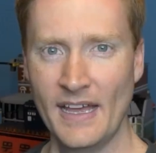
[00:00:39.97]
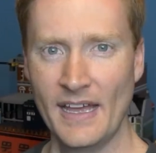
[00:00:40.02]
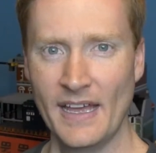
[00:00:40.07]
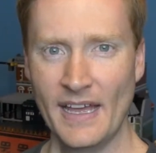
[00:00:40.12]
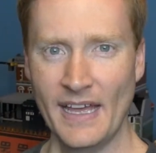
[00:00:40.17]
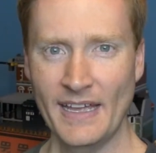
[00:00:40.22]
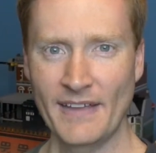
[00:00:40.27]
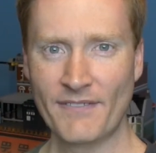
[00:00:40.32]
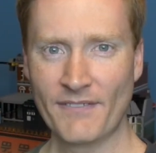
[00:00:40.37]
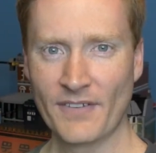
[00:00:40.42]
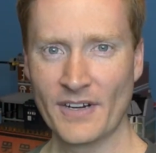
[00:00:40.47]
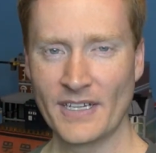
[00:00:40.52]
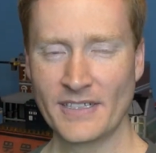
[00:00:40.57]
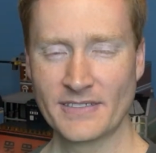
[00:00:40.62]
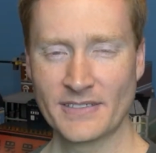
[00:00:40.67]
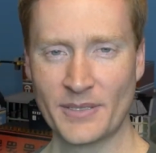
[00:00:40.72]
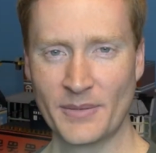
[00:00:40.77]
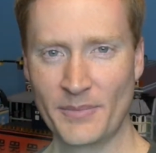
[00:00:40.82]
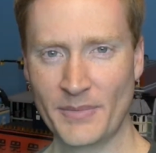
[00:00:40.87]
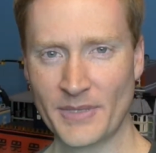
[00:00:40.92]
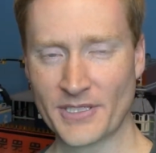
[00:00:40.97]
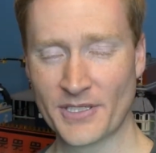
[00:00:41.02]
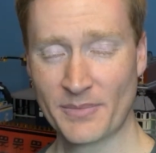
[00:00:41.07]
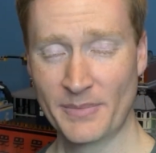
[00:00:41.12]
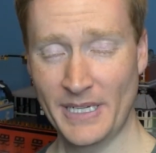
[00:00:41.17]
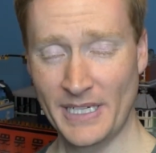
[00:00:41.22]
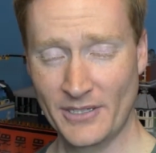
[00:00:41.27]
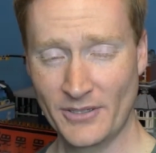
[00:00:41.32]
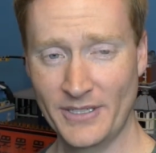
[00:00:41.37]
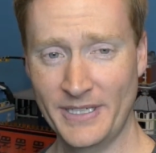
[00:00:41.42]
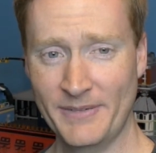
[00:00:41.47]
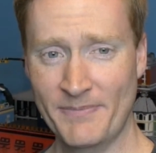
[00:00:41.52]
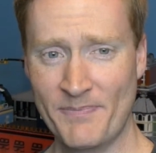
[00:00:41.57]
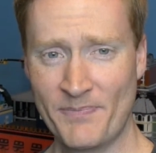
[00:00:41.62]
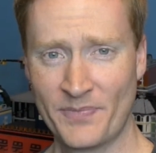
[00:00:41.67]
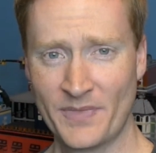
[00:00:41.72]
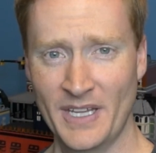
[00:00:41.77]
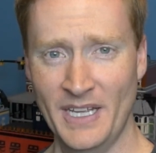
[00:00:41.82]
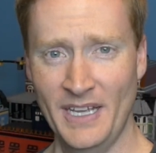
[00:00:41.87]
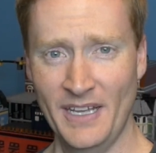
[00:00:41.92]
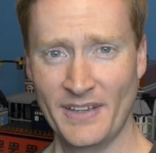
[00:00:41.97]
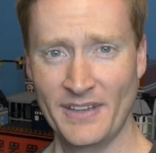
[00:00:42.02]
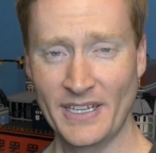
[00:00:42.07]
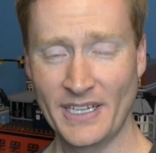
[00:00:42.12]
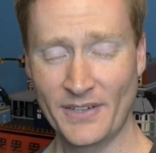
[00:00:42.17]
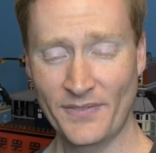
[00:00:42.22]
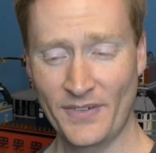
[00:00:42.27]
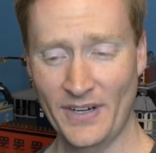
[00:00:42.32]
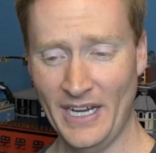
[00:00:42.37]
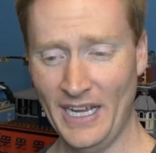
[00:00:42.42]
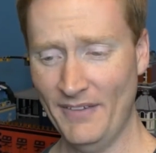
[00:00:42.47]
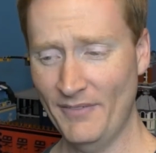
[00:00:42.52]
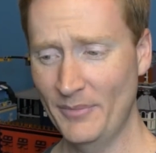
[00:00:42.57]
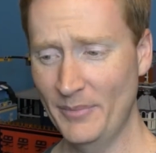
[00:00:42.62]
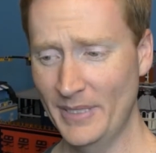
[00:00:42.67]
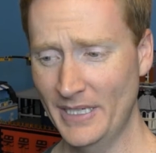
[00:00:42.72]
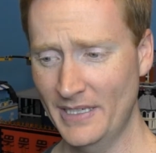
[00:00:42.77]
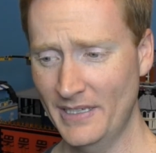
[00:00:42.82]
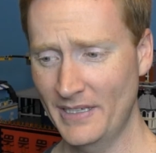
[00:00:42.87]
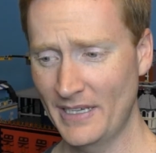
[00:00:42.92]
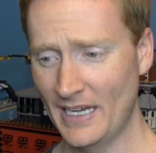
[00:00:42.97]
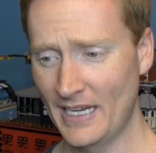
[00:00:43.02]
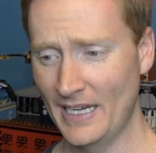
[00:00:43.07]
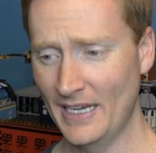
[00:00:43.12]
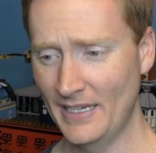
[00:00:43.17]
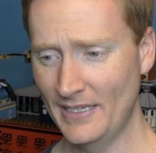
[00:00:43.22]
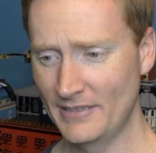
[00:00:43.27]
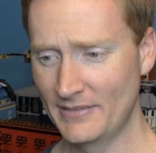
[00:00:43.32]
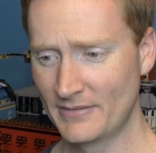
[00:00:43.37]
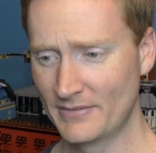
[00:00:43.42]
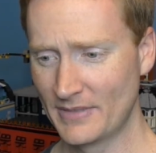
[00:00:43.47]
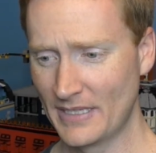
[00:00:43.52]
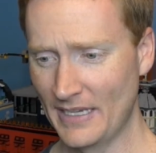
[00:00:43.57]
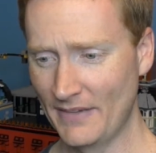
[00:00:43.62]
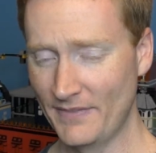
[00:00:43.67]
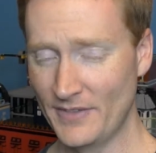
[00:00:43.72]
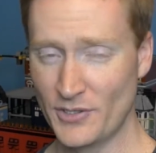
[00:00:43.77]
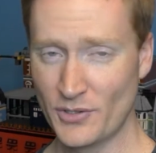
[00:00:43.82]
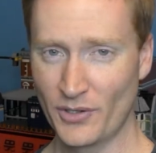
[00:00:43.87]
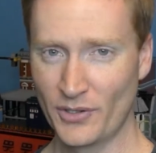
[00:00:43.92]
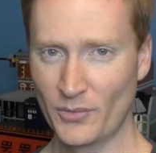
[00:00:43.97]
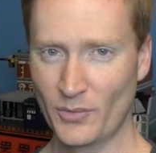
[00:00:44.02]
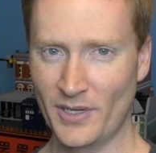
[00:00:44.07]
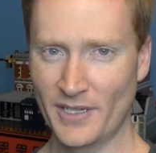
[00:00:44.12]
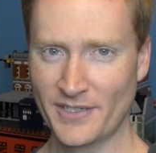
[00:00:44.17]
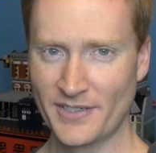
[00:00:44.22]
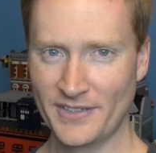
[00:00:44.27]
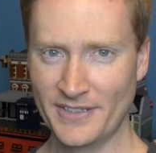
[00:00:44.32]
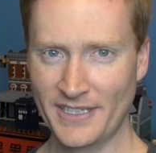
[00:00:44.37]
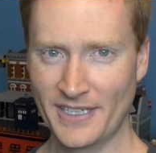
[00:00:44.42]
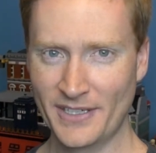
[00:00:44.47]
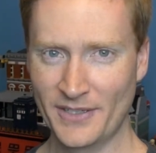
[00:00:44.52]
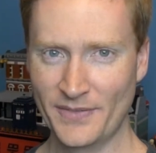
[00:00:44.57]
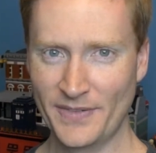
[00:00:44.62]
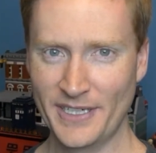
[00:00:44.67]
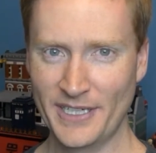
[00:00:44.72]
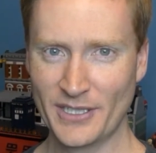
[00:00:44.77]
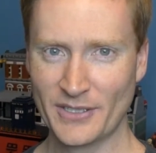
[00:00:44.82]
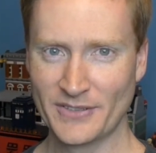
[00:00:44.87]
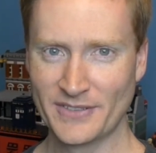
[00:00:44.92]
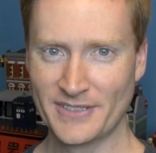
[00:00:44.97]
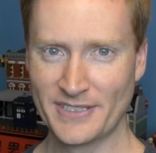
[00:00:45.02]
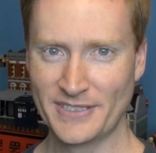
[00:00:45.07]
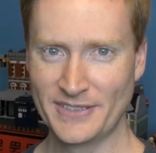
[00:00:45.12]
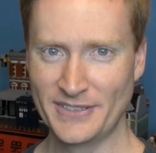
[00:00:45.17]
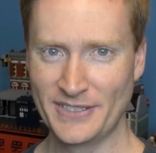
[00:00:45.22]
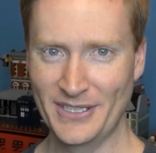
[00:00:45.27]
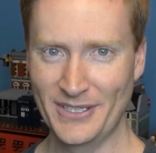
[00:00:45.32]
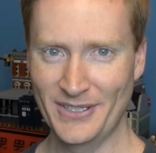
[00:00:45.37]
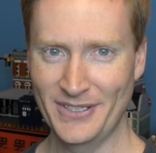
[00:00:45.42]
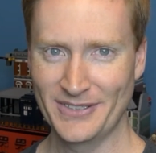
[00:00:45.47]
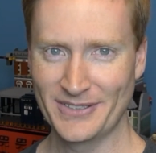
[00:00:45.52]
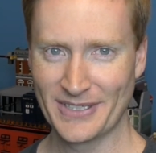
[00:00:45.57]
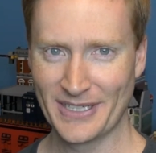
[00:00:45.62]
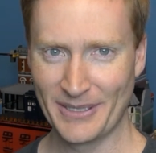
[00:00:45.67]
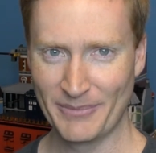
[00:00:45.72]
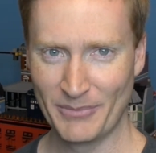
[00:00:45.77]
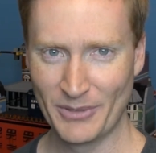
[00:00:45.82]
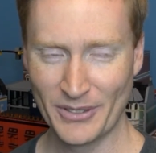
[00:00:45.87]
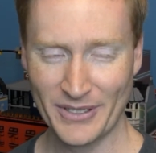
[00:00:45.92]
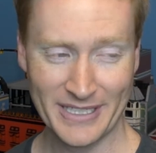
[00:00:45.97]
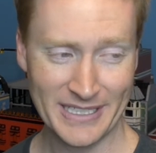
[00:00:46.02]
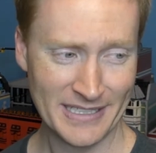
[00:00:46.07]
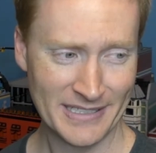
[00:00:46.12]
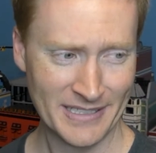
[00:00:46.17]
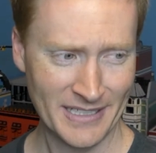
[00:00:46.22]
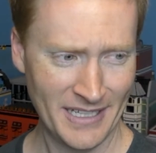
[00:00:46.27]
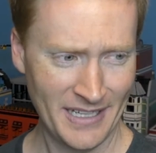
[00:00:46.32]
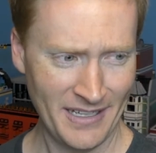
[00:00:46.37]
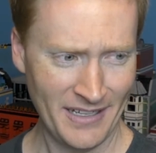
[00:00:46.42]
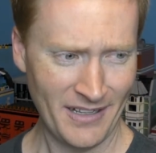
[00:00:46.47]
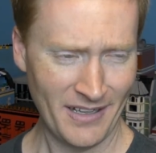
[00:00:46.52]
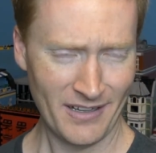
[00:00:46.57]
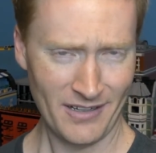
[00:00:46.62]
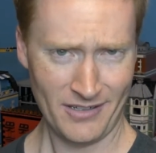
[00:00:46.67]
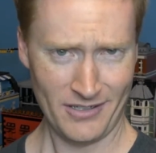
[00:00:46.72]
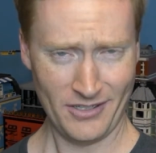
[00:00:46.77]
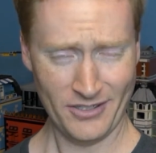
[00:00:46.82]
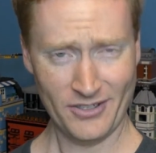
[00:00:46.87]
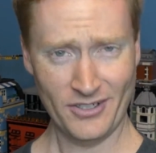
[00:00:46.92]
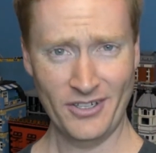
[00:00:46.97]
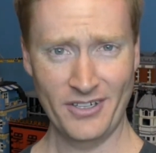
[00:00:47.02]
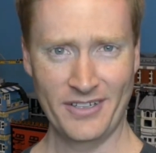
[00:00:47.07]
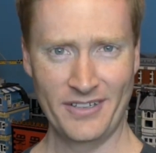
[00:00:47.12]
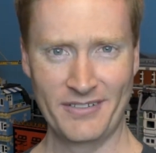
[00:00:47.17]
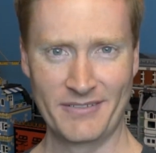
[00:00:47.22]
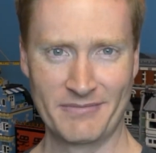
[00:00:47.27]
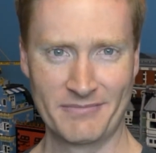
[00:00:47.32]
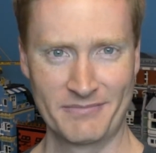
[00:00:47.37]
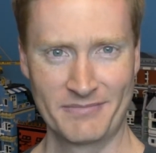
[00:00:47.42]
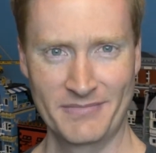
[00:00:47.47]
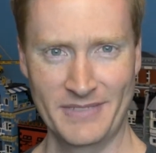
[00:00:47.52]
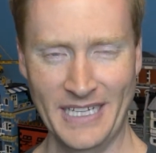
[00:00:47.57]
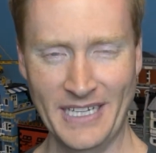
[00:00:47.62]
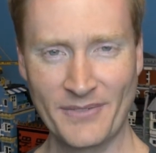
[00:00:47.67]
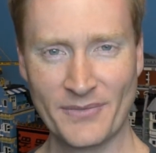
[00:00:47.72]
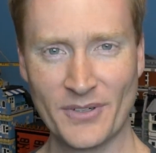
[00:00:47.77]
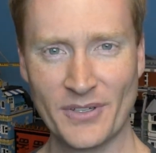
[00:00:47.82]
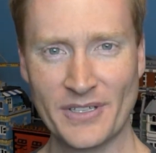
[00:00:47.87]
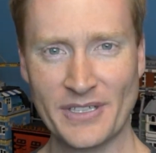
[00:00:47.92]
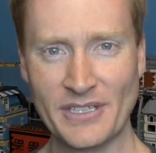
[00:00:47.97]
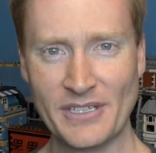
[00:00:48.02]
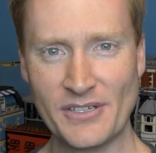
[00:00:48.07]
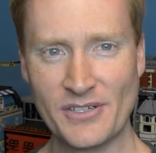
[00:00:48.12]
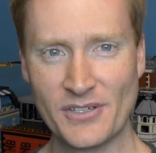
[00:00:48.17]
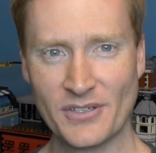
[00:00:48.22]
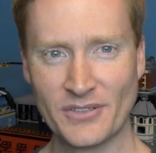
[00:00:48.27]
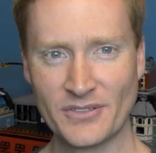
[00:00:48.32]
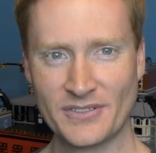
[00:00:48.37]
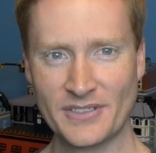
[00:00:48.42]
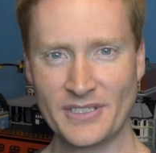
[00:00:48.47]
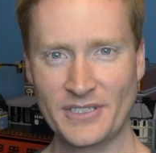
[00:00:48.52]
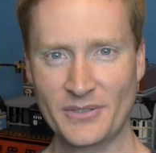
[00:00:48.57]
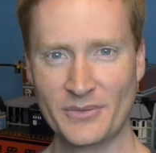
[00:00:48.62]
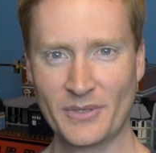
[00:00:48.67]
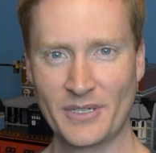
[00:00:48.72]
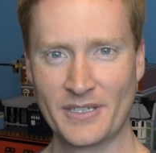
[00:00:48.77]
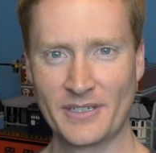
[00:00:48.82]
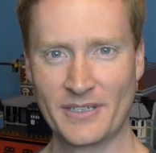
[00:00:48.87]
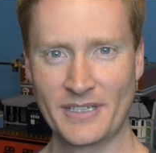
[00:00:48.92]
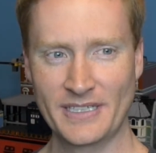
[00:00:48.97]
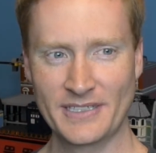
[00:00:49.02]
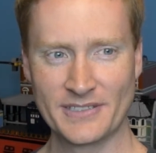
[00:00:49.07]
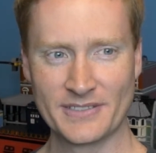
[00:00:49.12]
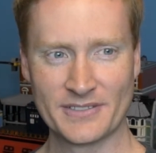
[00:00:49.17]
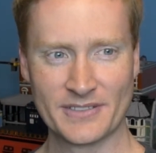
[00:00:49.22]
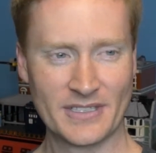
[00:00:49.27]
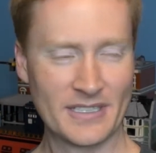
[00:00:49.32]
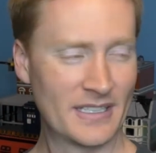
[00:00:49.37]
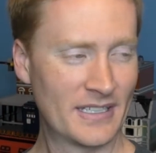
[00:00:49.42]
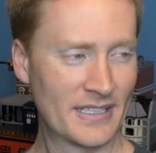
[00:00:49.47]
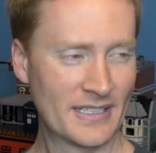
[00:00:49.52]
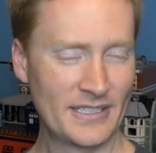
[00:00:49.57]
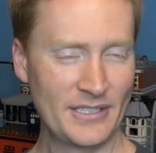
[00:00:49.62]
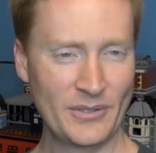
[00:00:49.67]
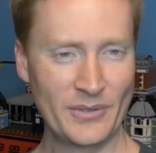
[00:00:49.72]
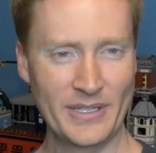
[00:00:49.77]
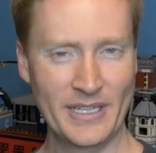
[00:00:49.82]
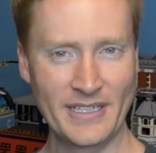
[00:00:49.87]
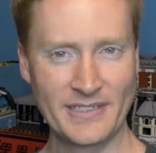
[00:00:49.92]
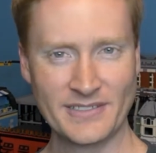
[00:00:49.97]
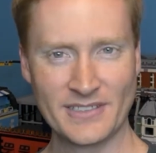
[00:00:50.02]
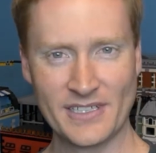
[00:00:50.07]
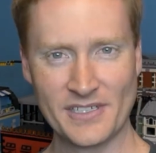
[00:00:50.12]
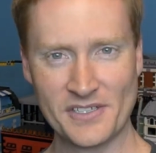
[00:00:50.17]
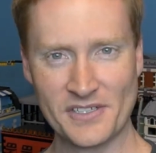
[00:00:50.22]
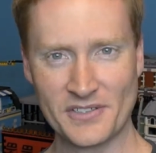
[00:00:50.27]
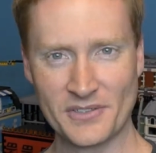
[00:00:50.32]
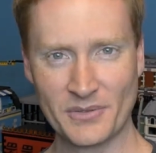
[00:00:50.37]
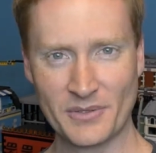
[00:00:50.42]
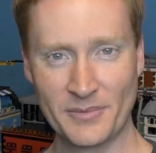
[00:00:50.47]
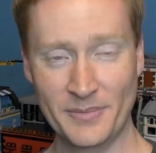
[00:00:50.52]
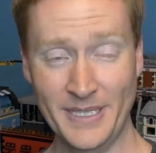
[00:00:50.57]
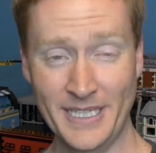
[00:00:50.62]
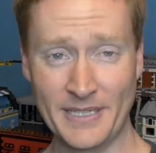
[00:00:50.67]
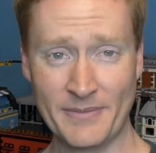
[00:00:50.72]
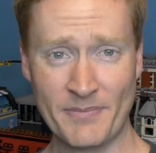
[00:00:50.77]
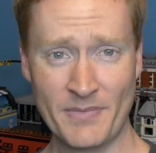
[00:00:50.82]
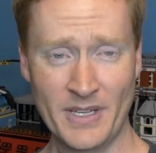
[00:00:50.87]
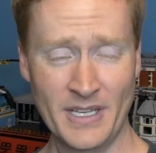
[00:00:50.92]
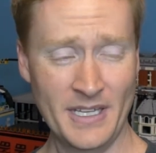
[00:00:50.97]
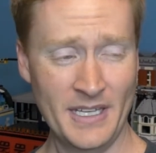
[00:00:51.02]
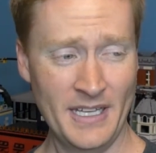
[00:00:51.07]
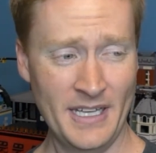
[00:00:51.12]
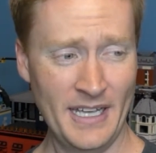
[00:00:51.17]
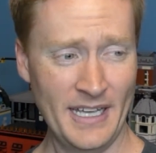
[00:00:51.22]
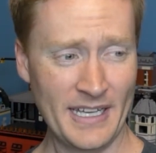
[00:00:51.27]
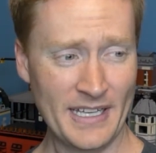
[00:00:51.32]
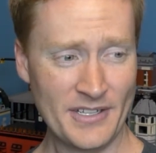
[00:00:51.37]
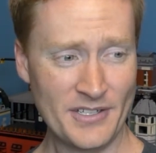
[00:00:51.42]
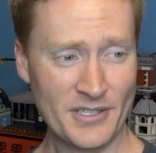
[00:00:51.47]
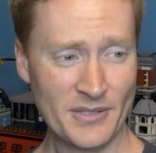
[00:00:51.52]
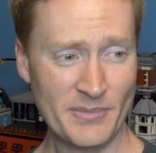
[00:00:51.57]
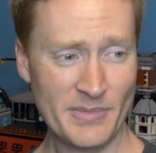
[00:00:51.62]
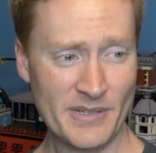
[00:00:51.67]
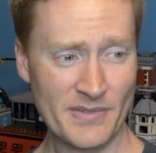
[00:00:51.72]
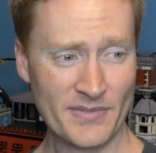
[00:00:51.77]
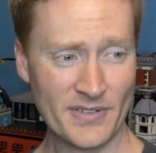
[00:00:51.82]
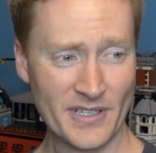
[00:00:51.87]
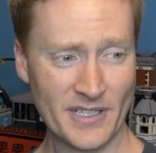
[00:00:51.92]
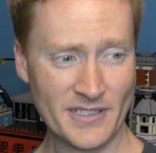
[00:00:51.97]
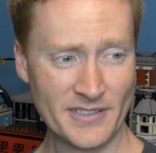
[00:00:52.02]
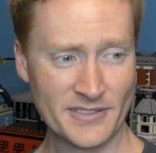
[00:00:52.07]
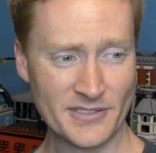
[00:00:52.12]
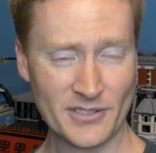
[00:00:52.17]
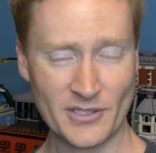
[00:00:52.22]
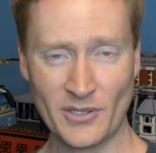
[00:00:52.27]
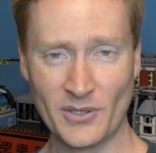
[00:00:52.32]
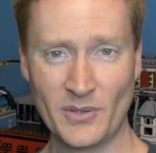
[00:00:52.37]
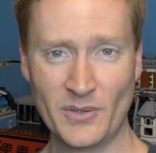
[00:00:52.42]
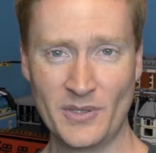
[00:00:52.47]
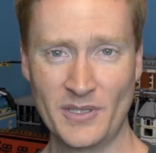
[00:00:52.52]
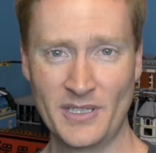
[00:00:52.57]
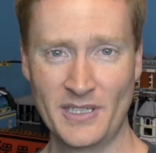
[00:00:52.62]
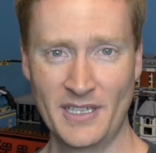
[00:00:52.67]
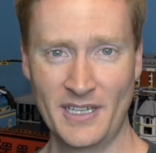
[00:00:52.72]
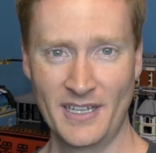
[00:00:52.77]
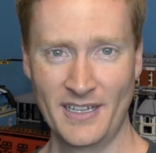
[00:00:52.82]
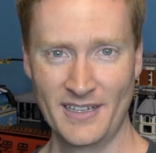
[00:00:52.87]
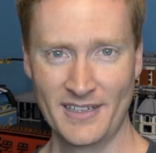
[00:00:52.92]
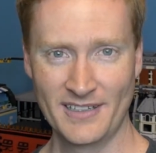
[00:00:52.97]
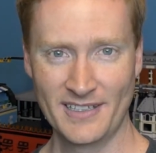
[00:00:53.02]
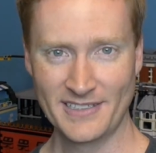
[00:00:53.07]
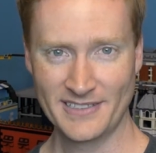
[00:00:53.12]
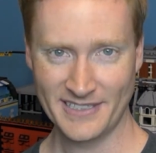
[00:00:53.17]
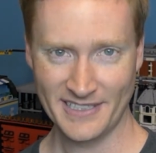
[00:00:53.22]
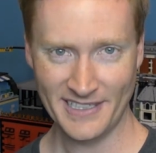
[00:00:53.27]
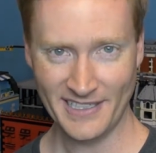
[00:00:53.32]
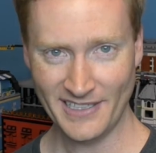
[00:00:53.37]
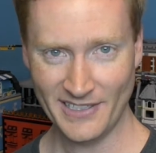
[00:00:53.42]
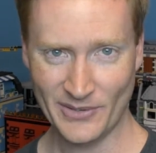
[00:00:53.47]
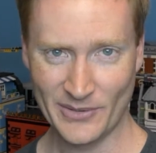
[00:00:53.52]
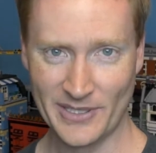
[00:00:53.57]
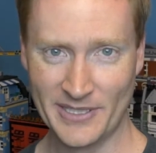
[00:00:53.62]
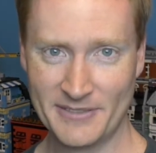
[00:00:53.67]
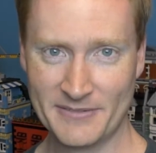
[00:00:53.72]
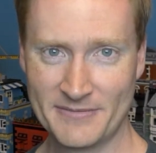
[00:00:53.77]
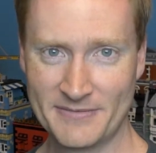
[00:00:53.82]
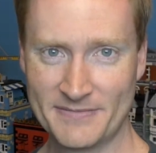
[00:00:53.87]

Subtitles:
Hey friends, Mr. Bakery. Thank you for having me. I have enjoyed watching the other videos in this series, and I'm really honored and thankful that you chose to do one of these Q&A sessions with me. It should be fun, so let's get into it.